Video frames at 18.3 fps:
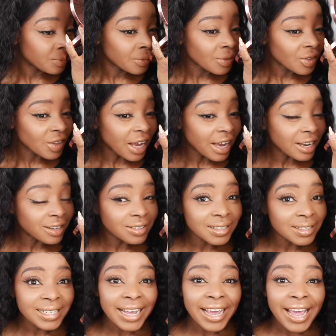I could
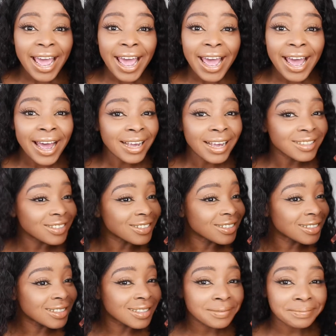stay here
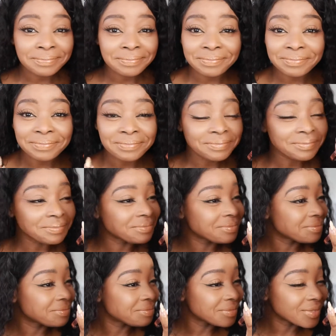just
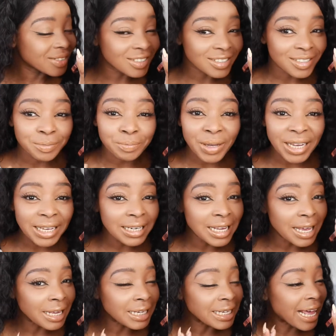being
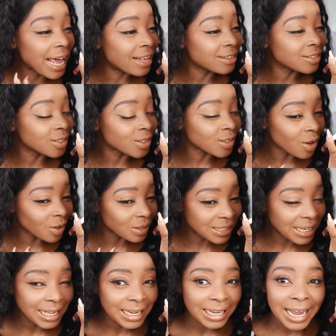in
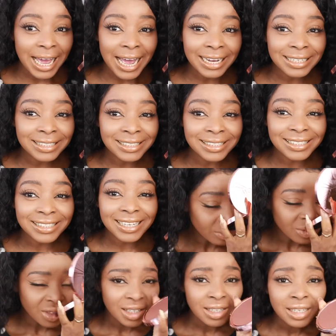exotic lands.
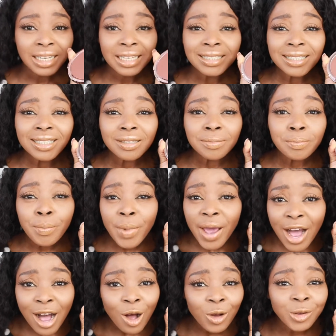It
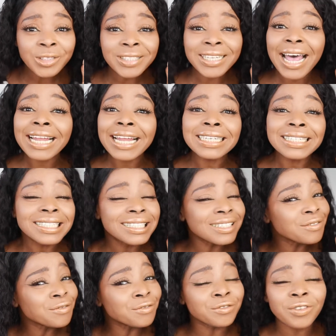smells
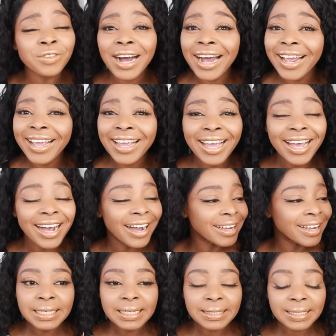divine,
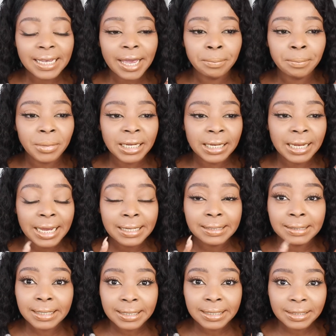guys. This came in like
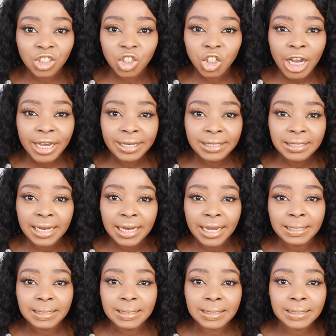6 shades,
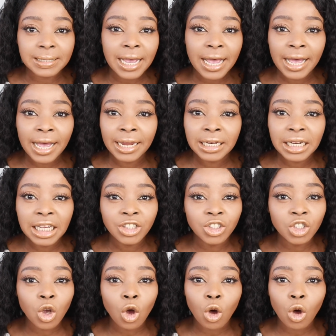like I said.
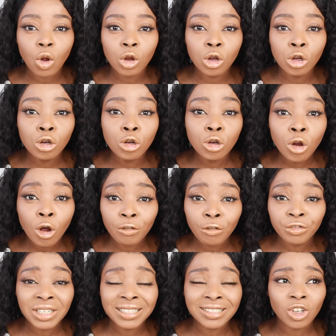It's got
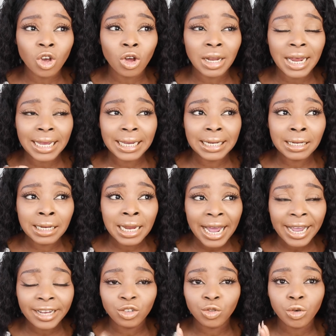love. It's got like
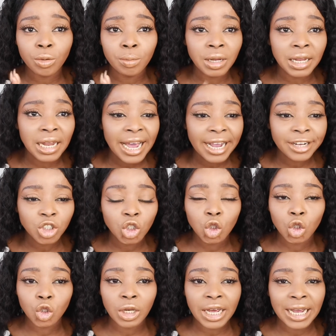light, from light
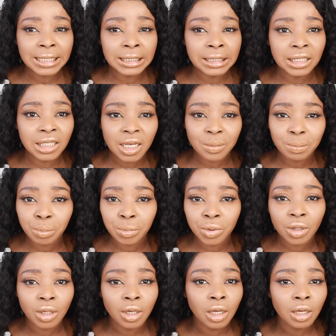to like deep.
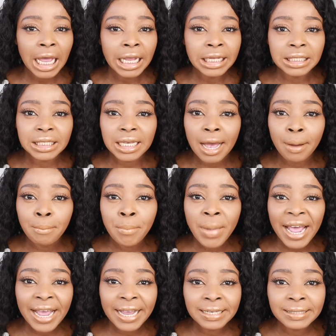It's
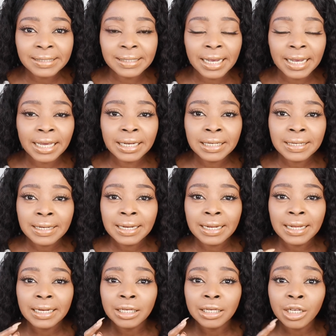amazing,
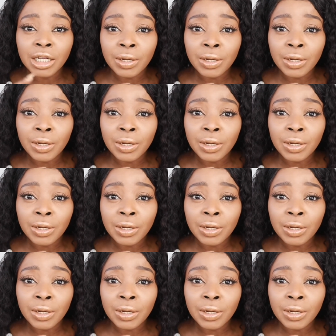the